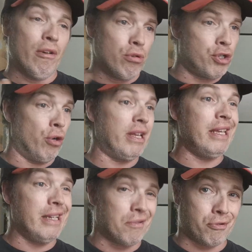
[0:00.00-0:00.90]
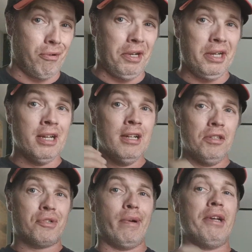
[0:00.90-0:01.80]
no joke, yesterday.
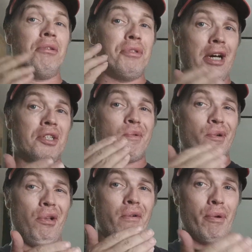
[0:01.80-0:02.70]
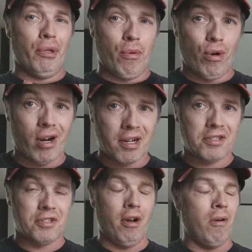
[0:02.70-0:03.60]
This radio does really, really work.
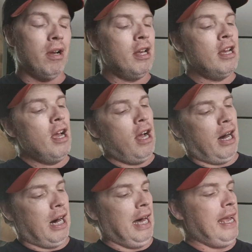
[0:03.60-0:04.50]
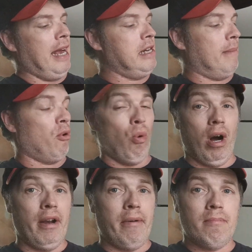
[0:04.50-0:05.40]
And number
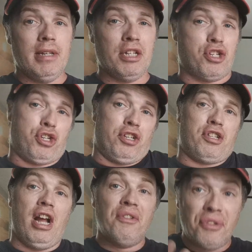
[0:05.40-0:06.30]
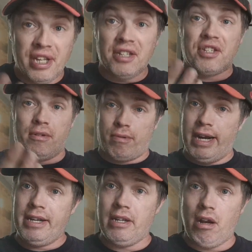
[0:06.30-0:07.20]
1, it's just a decent
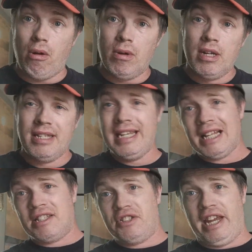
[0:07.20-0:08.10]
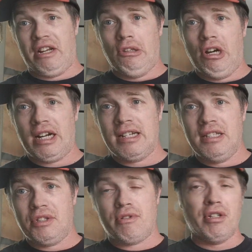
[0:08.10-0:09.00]
radio. Yes, it's analog.
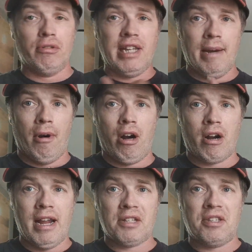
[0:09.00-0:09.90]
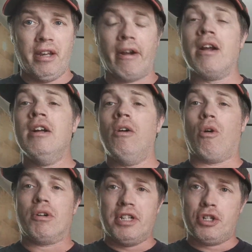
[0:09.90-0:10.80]
There is no DMRS here
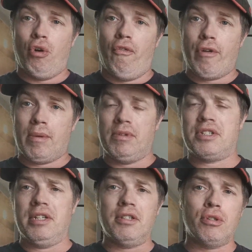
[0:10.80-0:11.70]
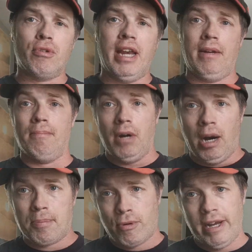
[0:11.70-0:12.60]
or digital frequencies. You can
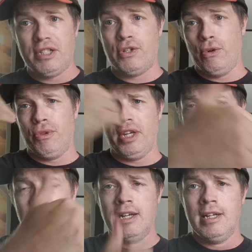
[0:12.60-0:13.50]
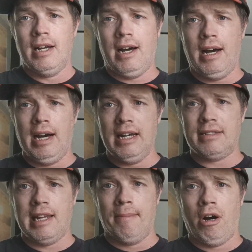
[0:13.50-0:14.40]
upgrade to the
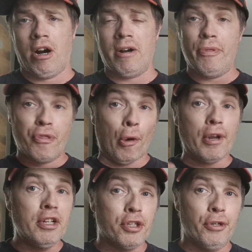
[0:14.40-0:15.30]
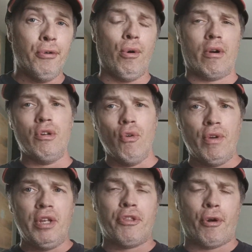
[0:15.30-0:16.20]
DMR32 or
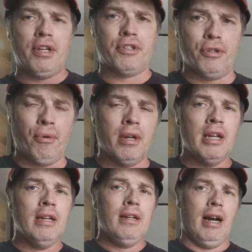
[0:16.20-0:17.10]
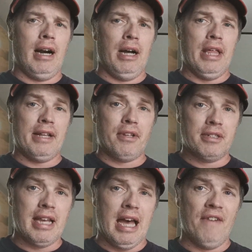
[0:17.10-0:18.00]
UV32. That
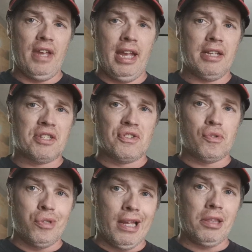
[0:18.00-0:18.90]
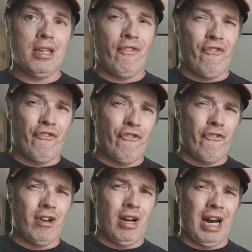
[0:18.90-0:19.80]
does have a slightly
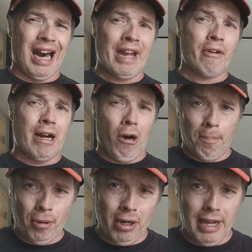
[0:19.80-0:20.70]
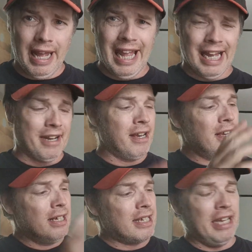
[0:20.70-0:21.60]
higher output and
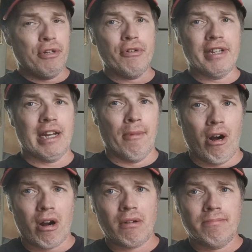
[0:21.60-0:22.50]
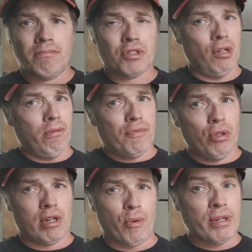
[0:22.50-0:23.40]
can do DMR. So if
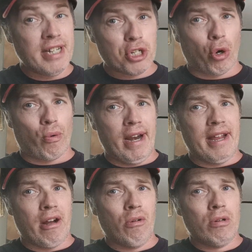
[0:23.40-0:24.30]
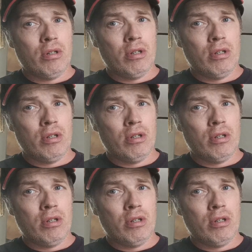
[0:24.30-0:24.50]
you're looking for a digital radio,